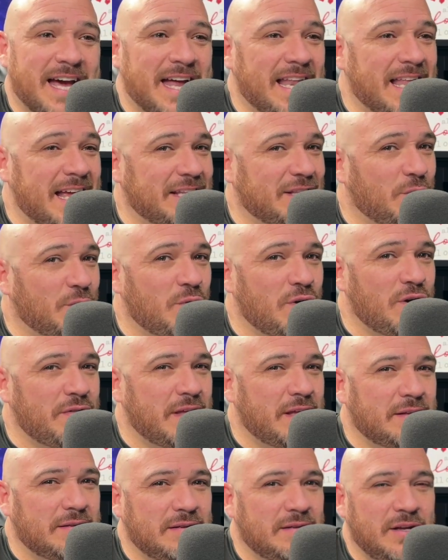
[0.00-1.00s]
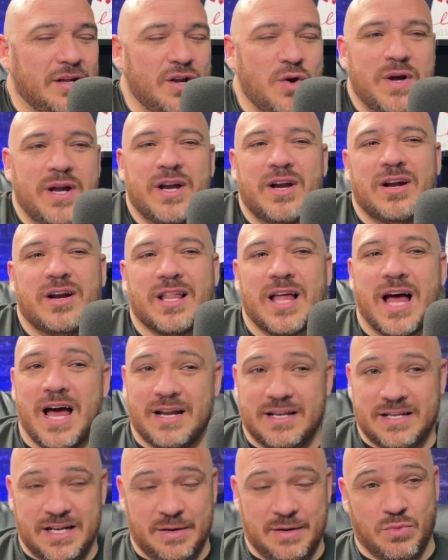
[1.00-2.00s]
of like the word that you don't hear a lot
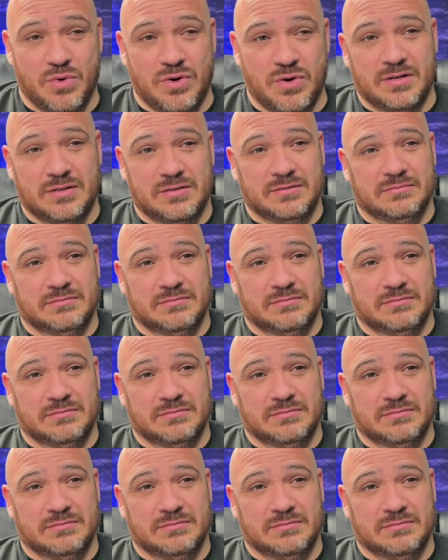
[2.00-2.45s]
anymore.